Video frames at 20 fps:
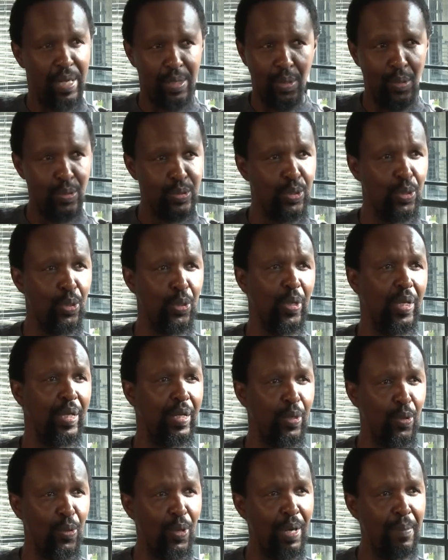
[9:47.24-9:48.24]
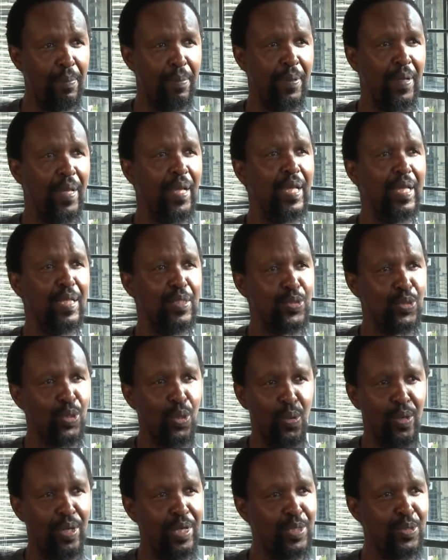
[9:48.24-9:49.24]
I know Tokyo, he grew up in
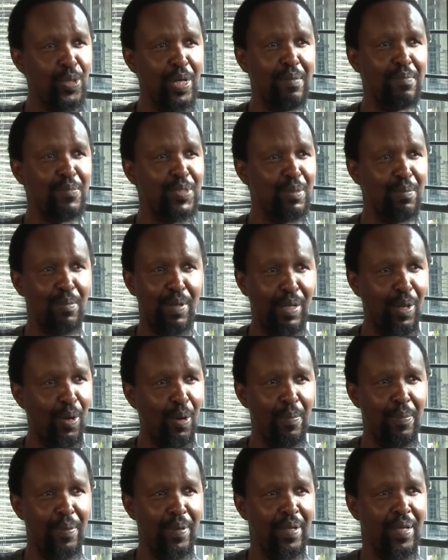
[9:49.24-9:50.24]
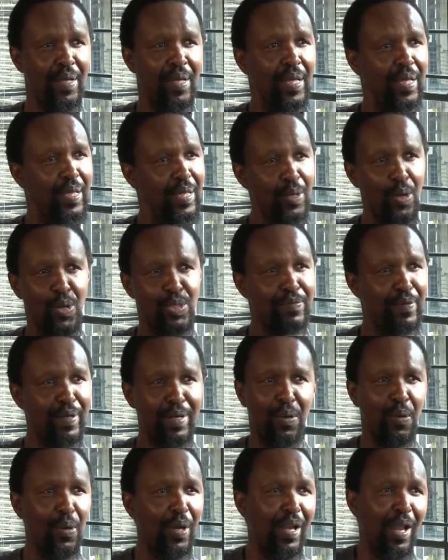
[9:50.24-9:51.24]
Soweto, in Zumhlophe. He knows
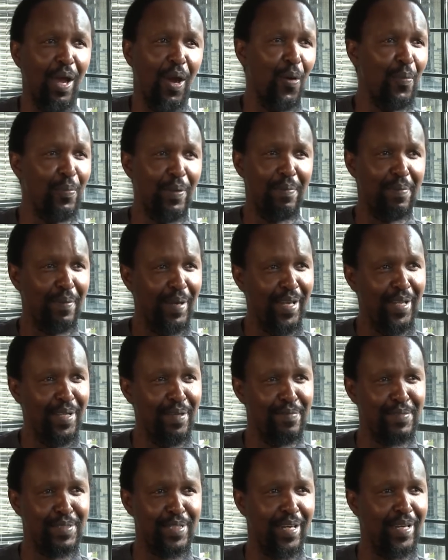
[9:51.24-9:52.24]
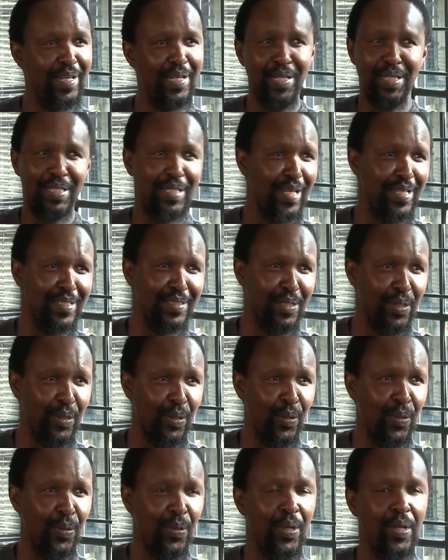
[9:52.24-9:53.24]
very well how people live. Suddenly he doesn't
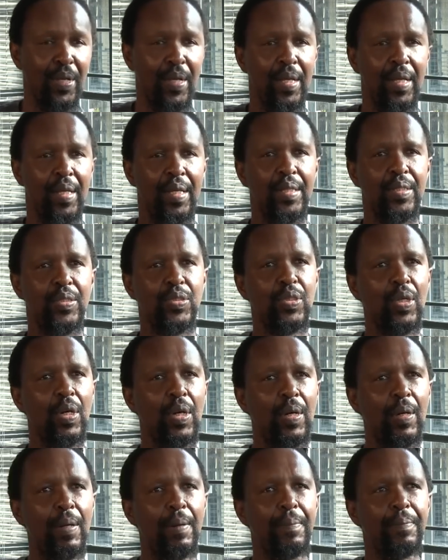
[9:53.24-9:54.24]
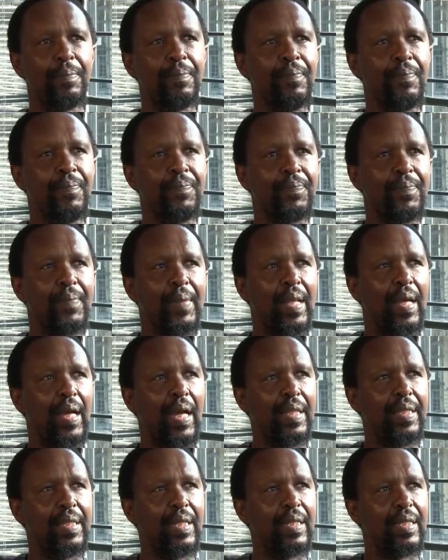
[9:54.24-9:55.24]
know. So
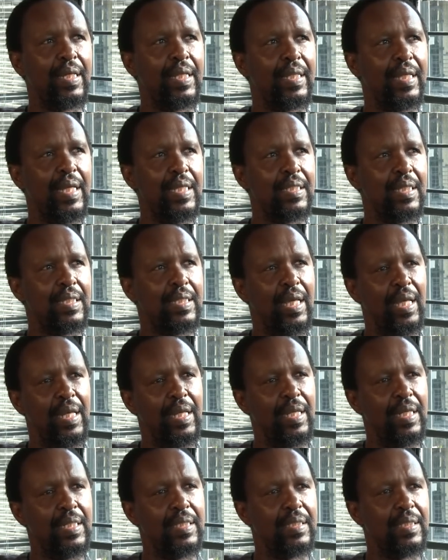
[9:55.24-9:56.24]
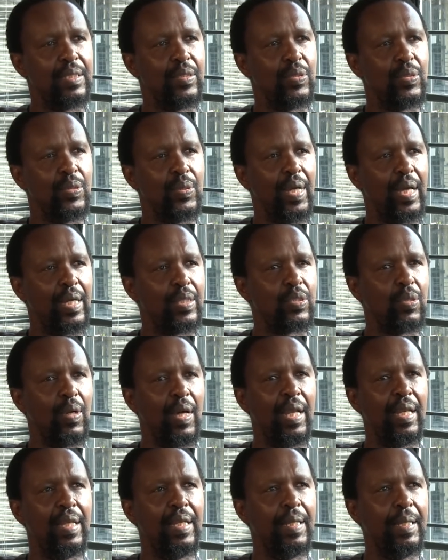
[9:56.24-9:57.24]
I think that there is a tendency to
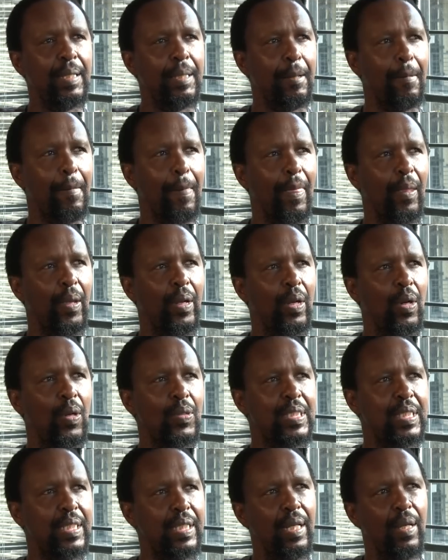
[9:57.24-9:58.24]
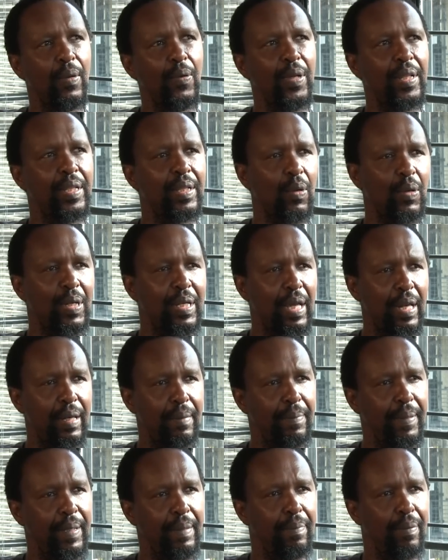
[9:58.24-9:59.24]
actually, you know, deal with
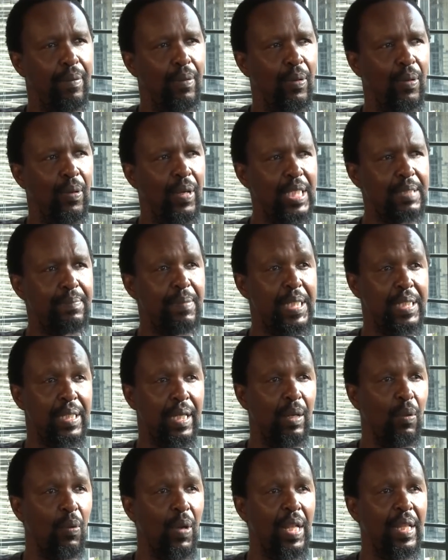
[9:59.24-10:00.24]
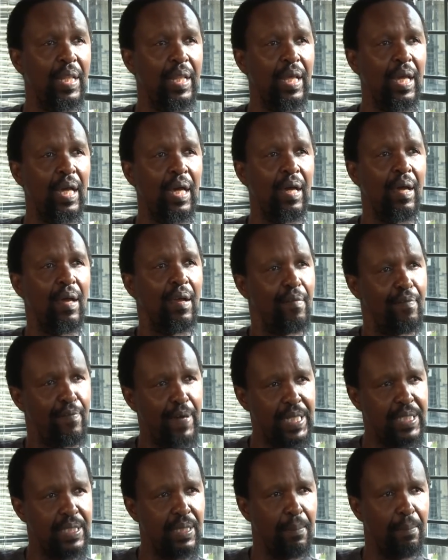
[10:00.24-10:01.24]
ordinary people, especially when they are
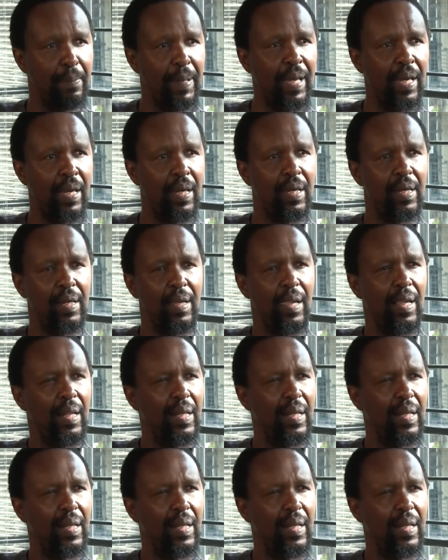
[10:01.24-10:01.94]
fighting back